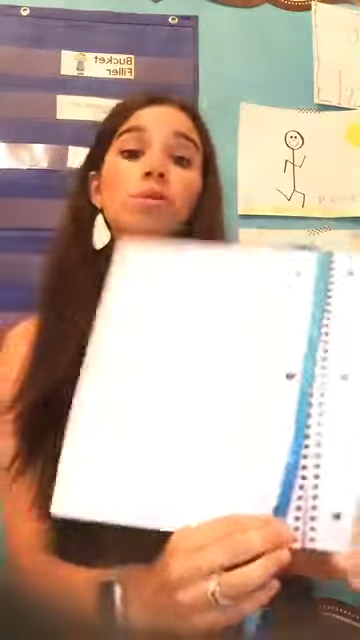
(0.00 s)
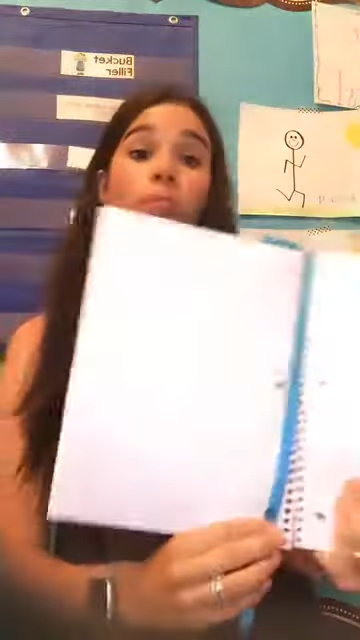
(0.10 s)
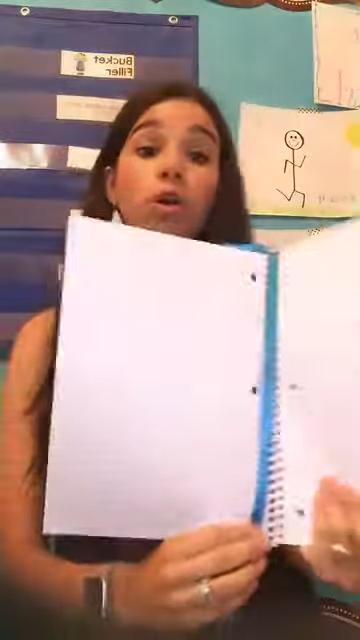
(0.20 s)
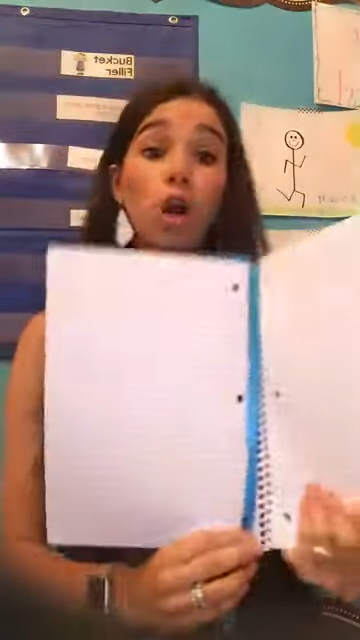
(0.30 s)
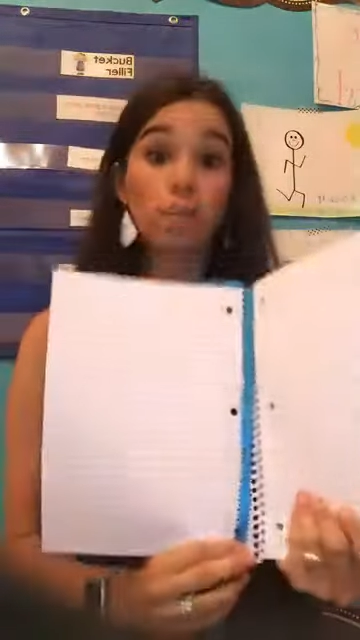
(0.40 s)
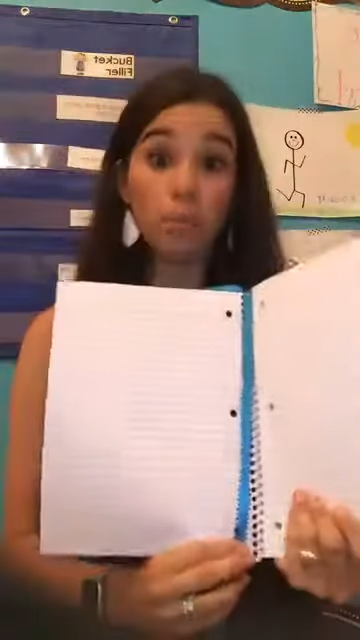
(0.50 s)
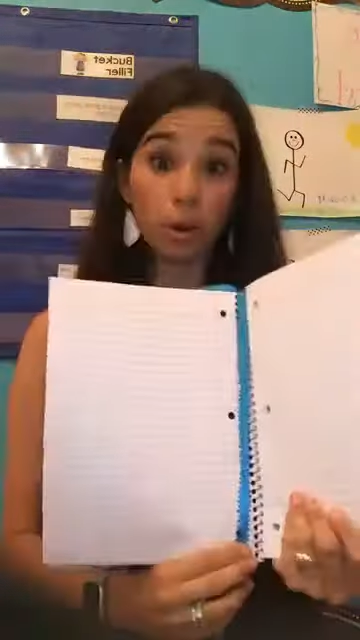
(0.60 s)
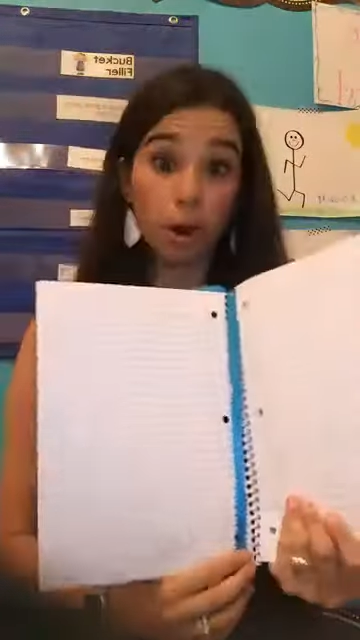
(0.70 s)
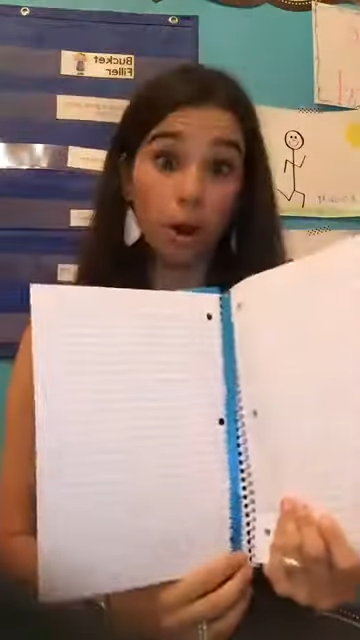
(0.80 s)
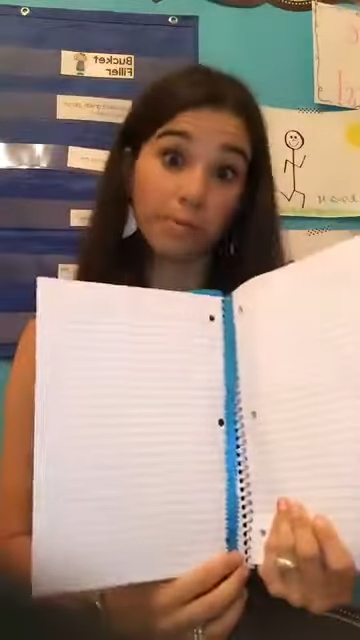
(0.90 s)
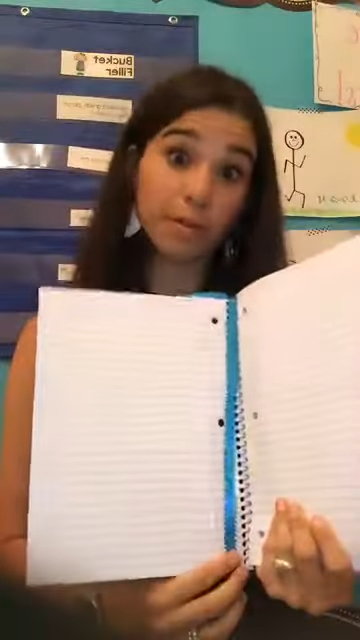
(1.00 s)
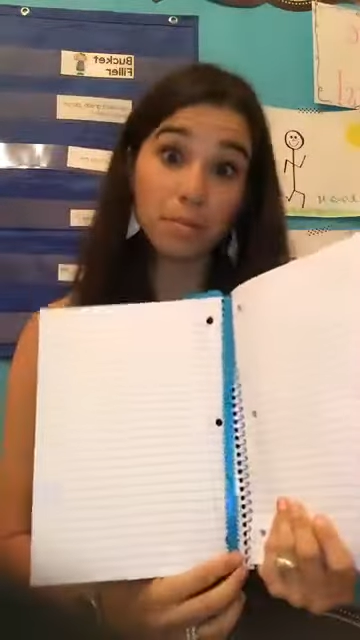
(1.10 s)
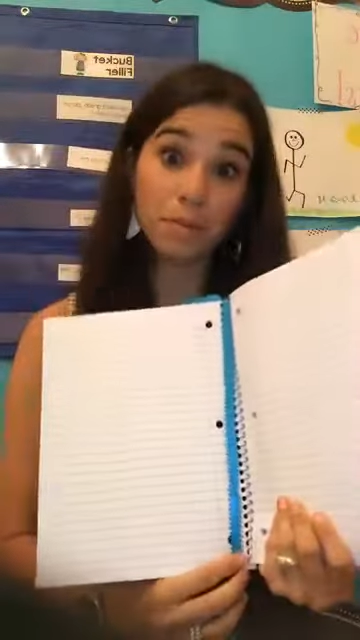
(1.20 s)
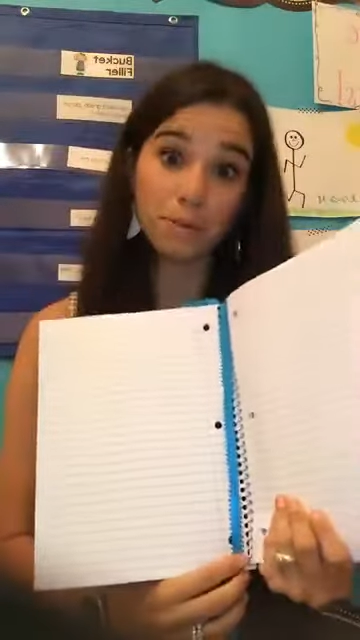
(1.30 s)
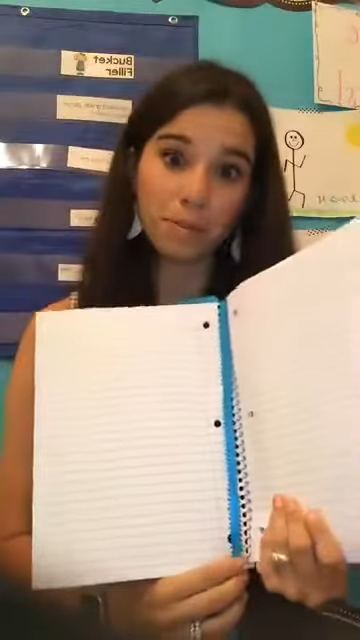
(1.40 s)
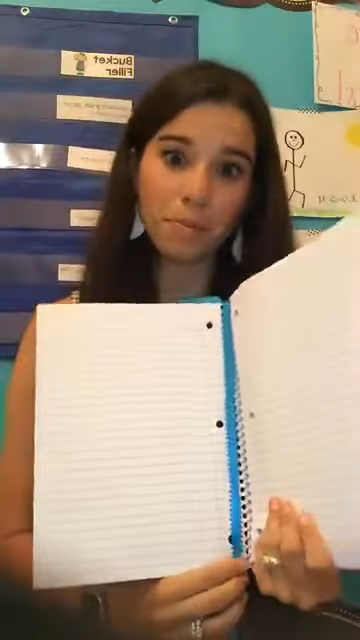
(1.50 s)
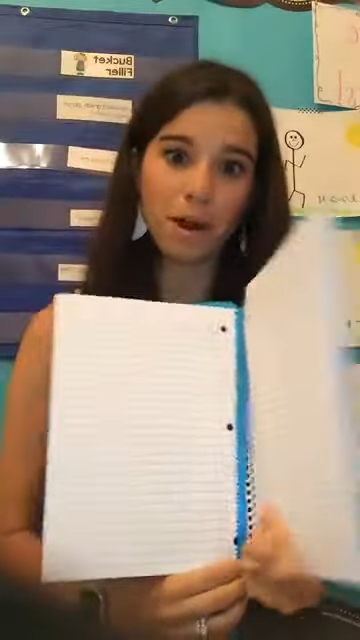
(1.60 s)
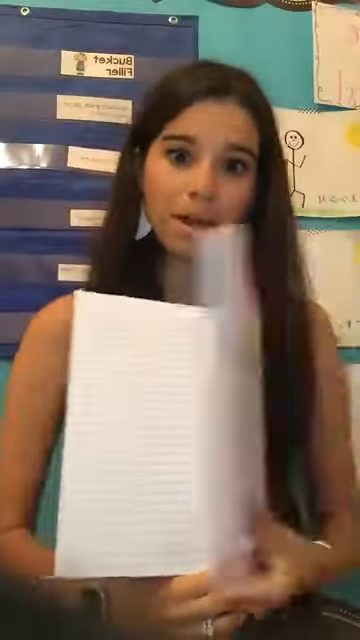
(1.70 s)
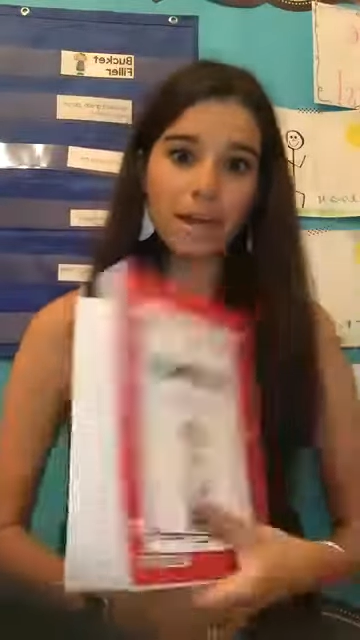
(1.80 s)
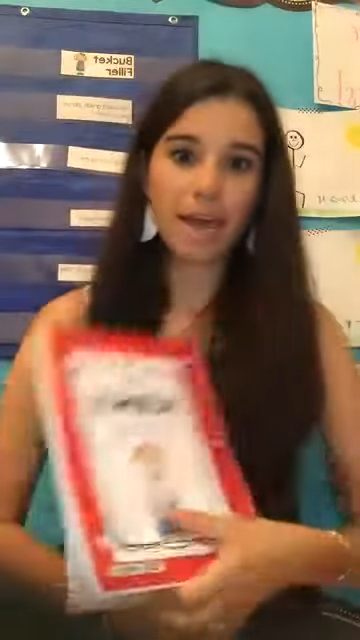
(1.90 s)
put our ribbon
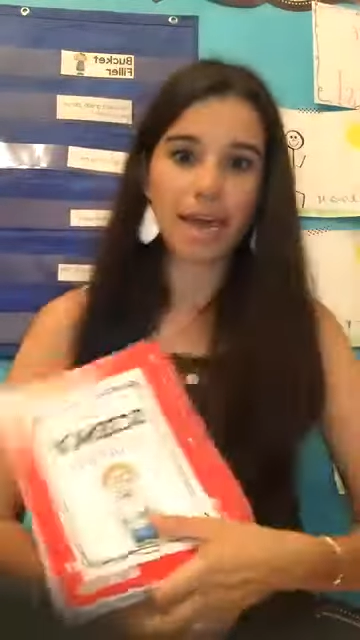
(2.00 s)
bookmark,